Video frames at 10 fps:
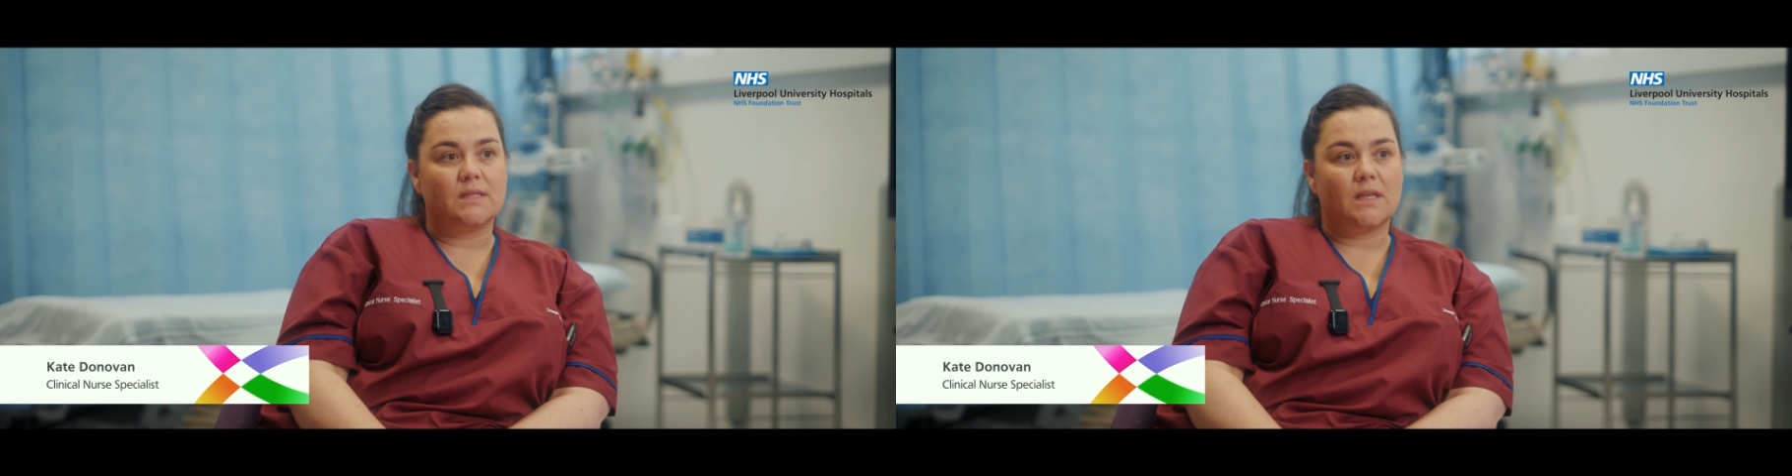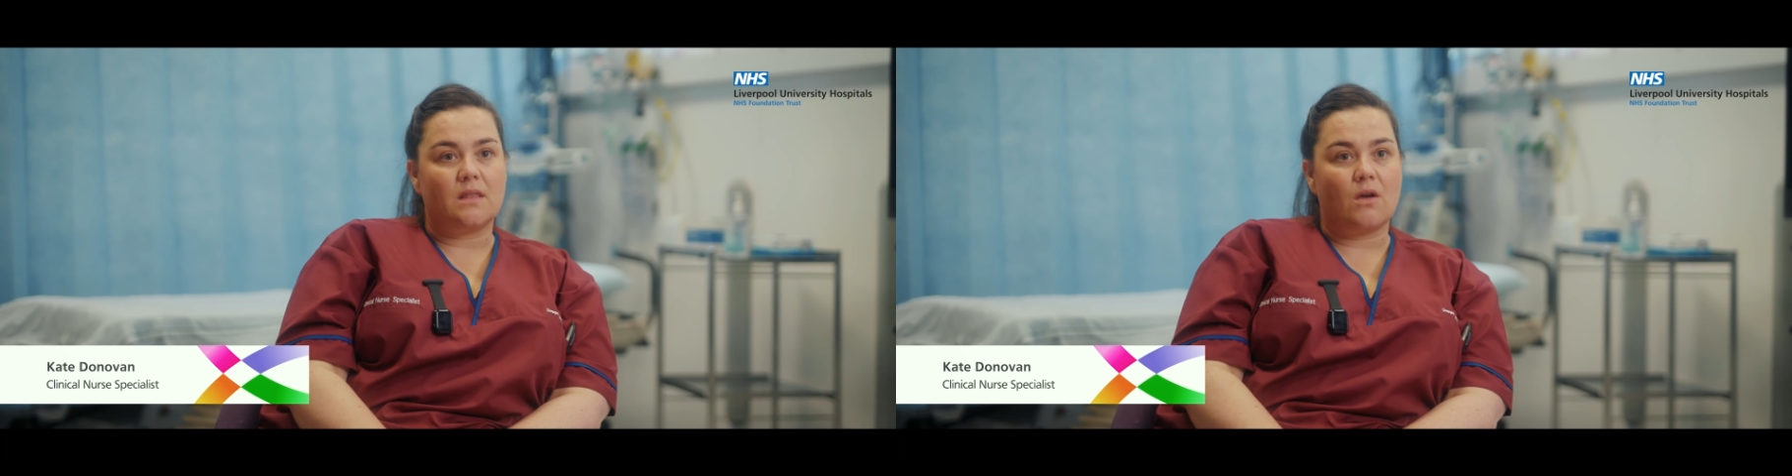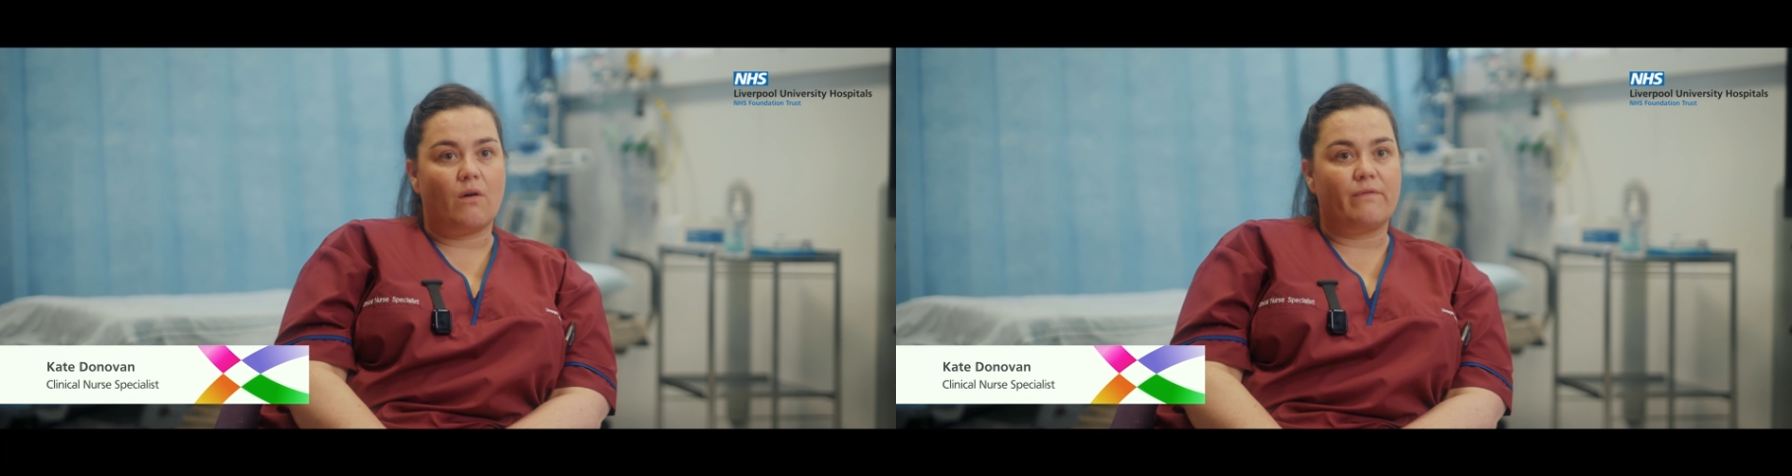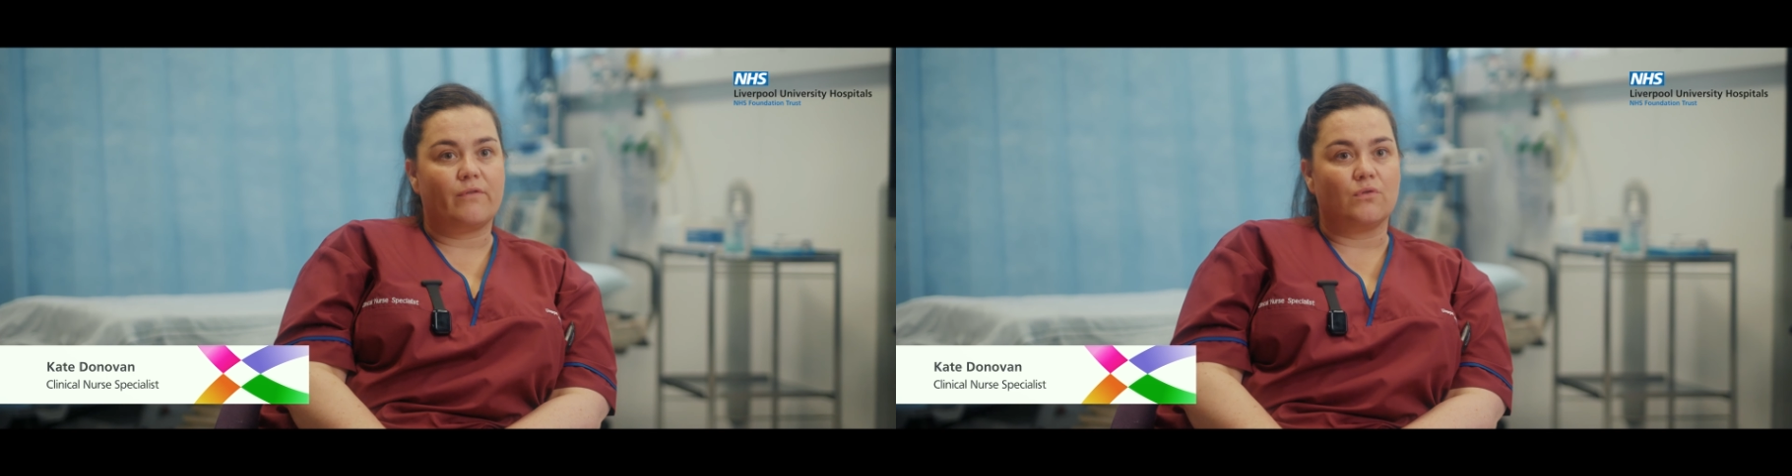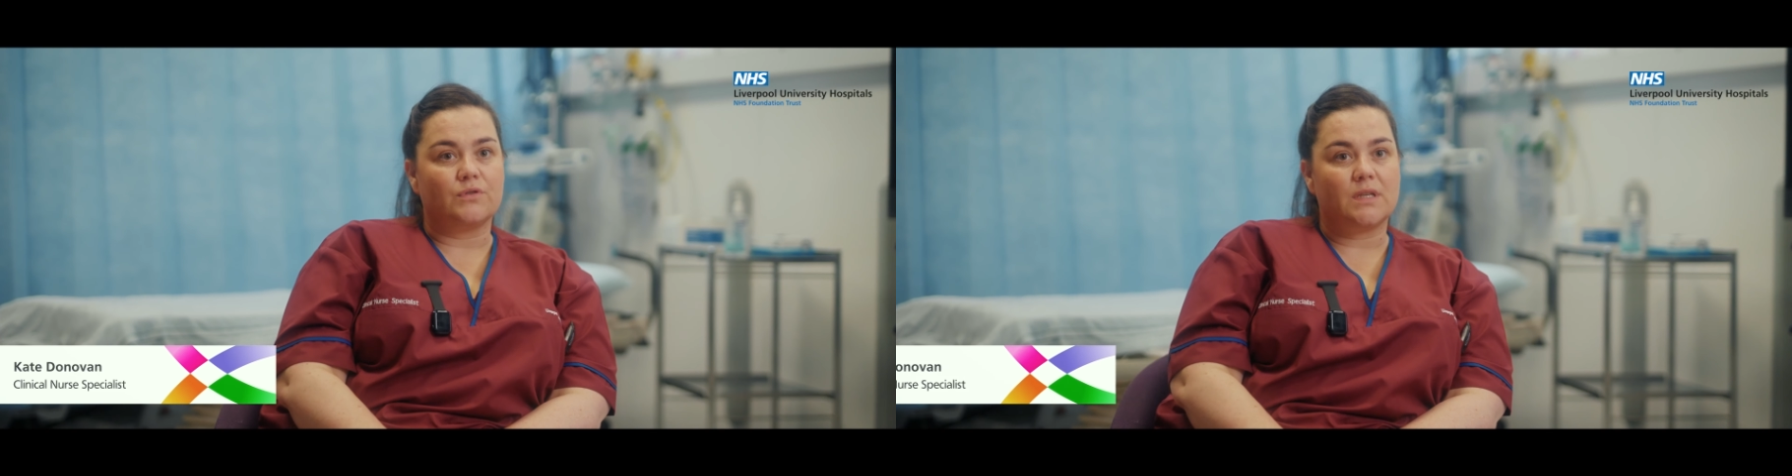is in the armed
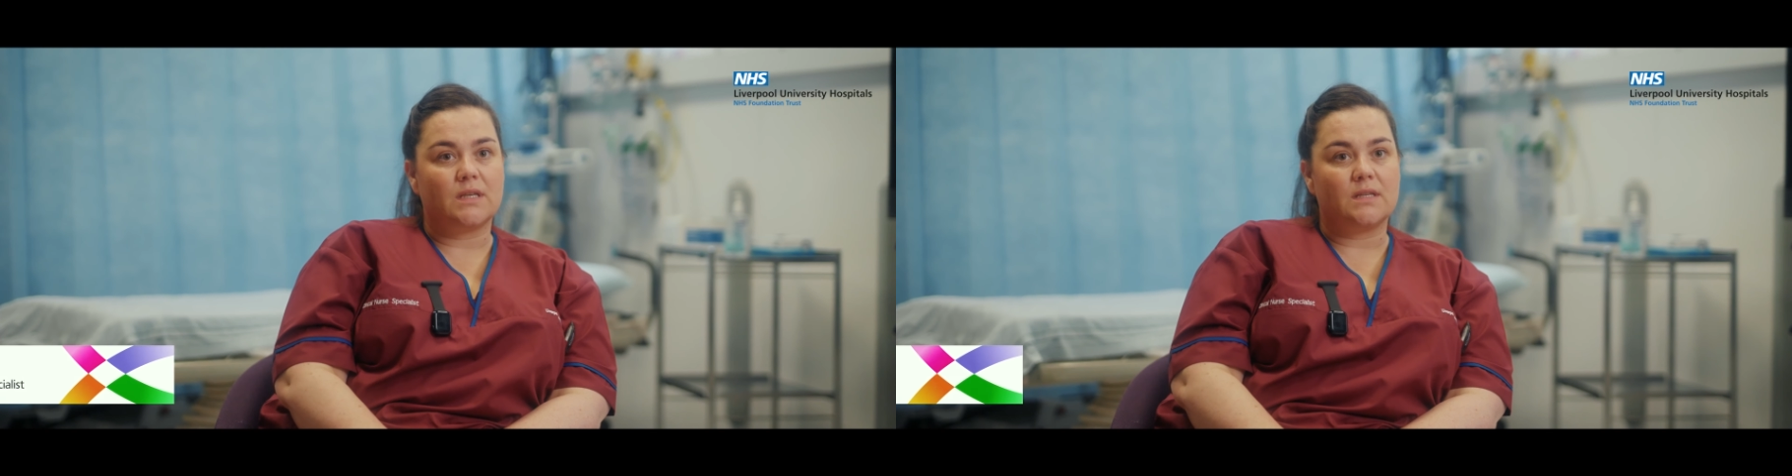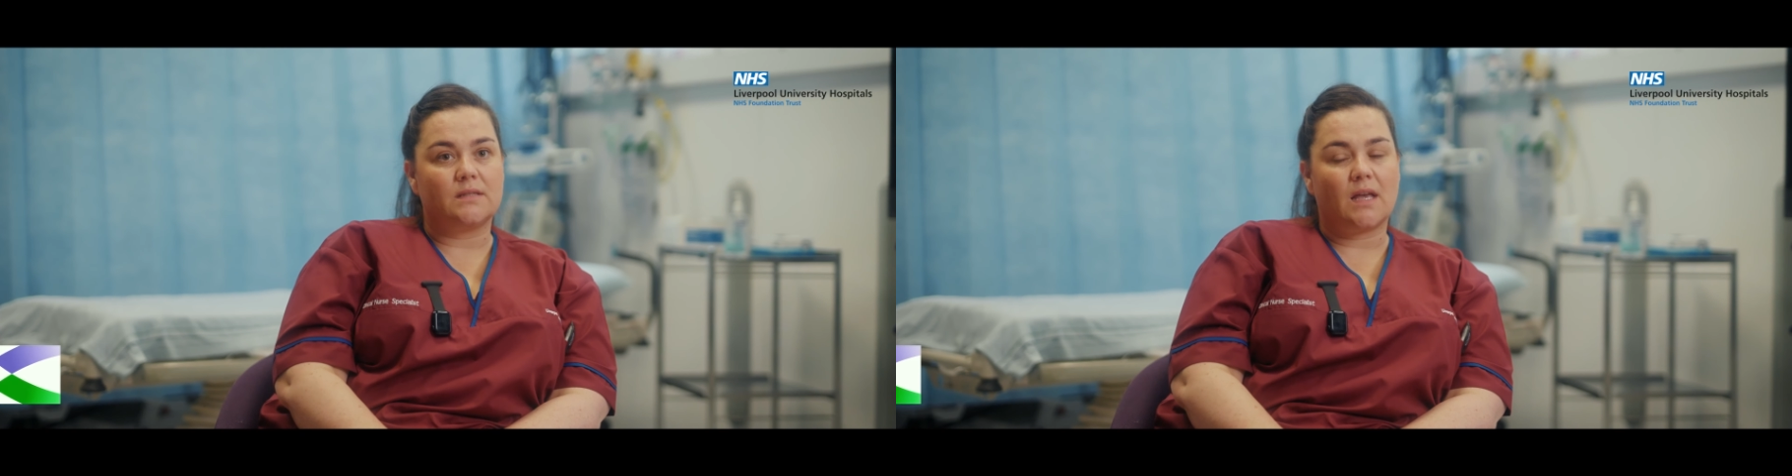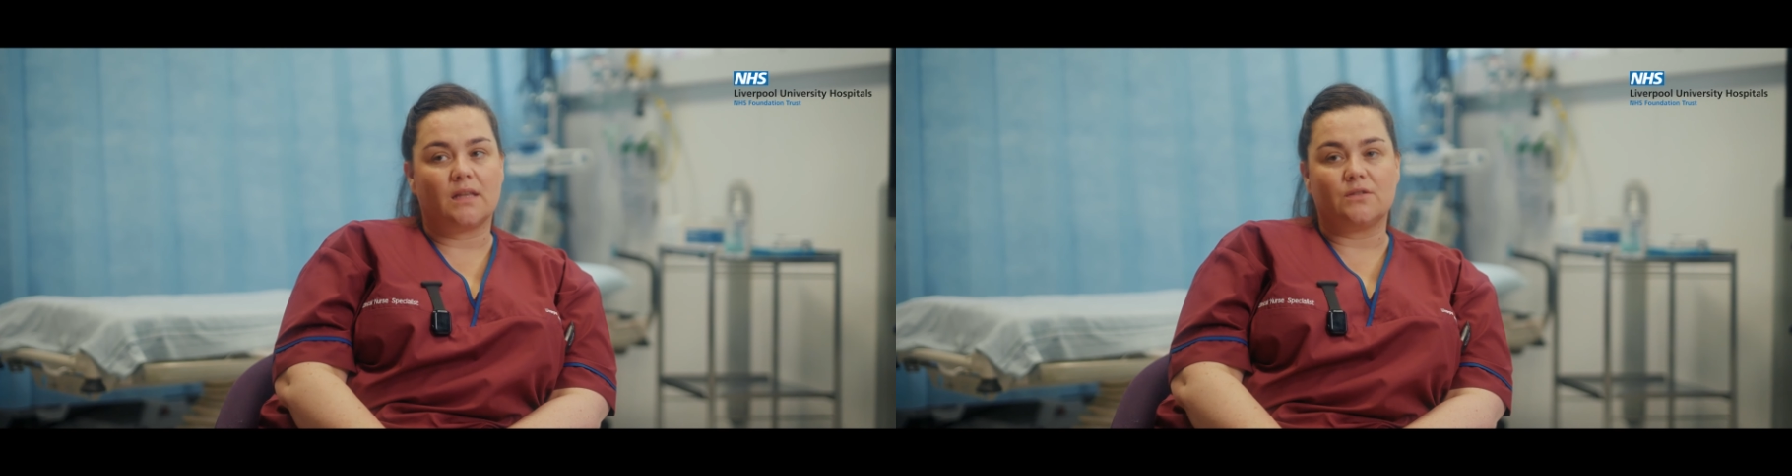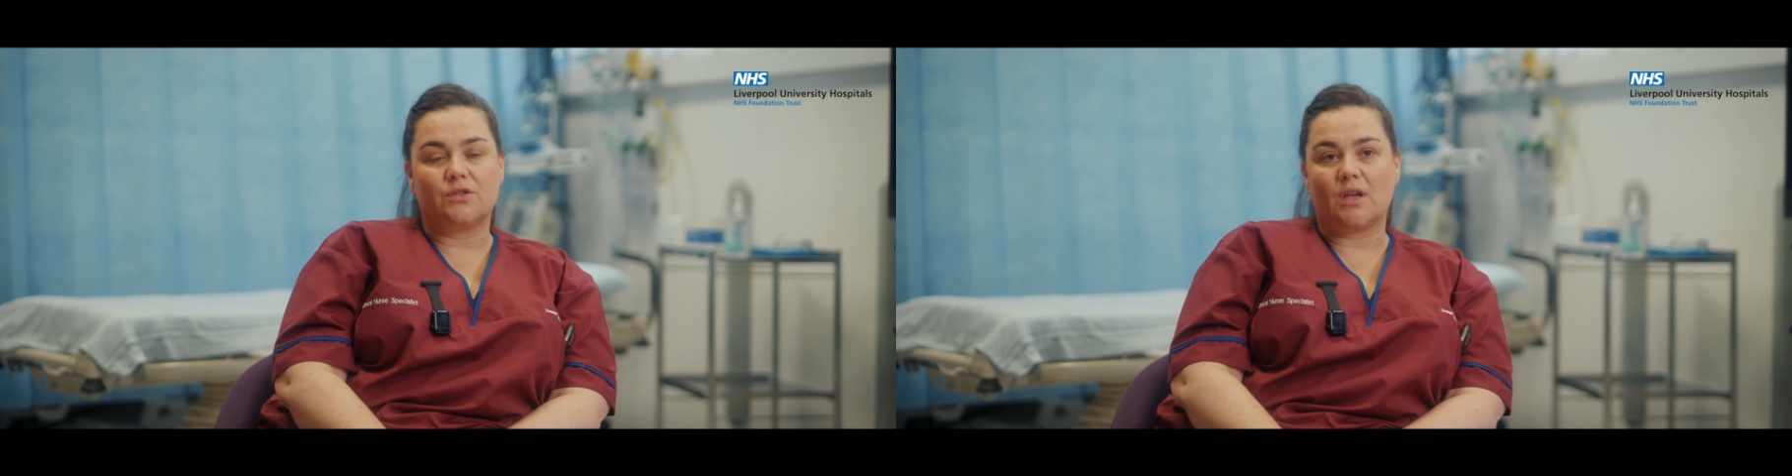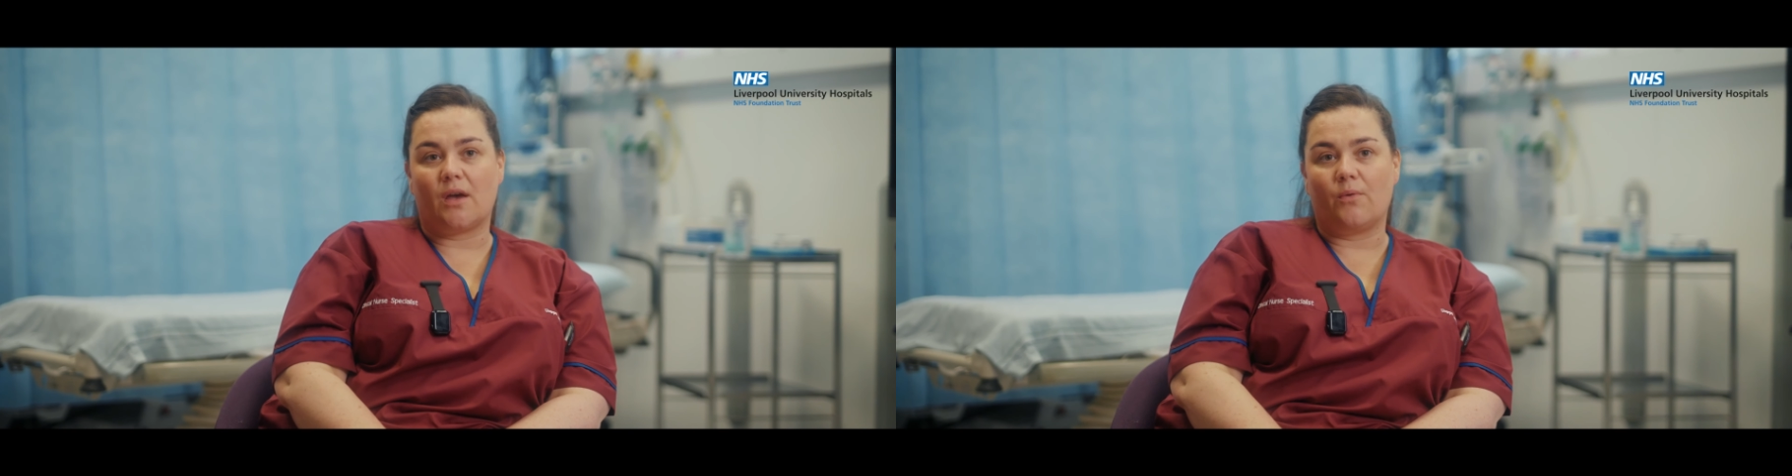forces, and
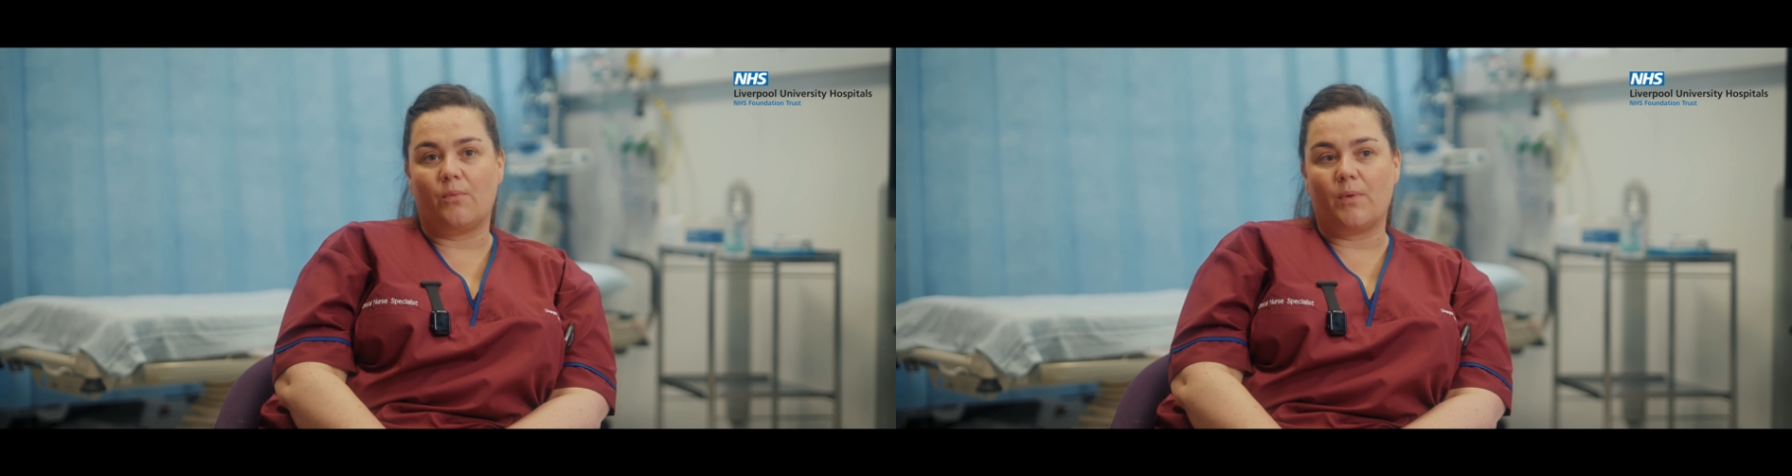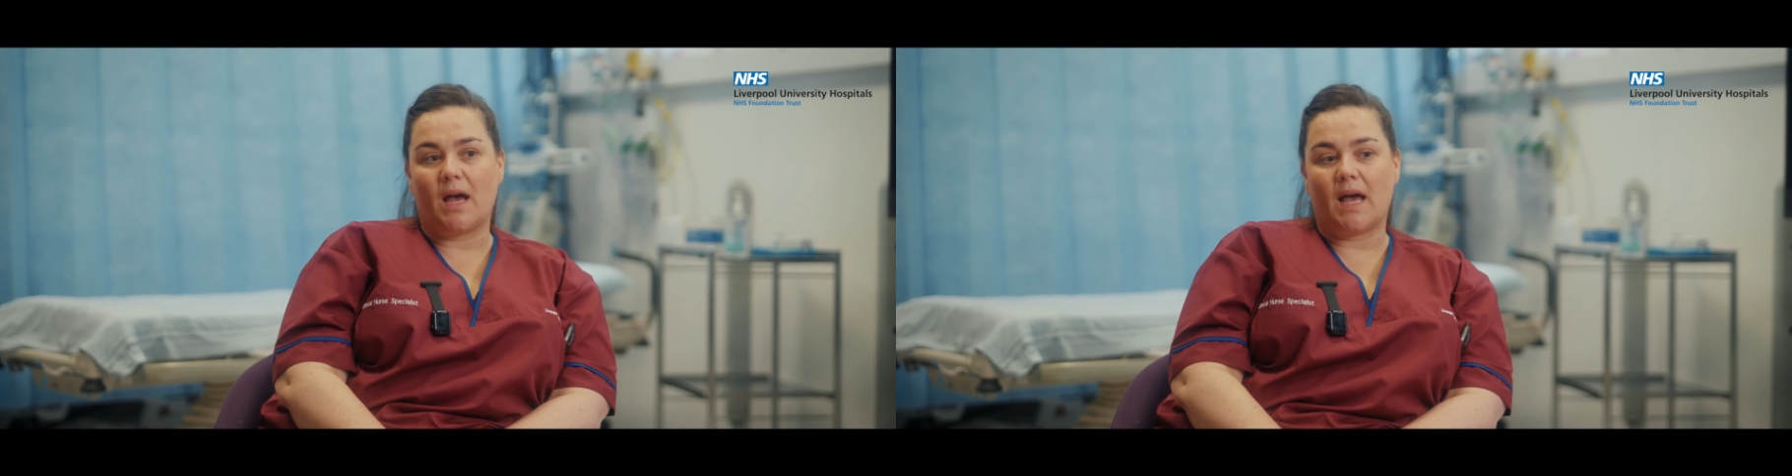so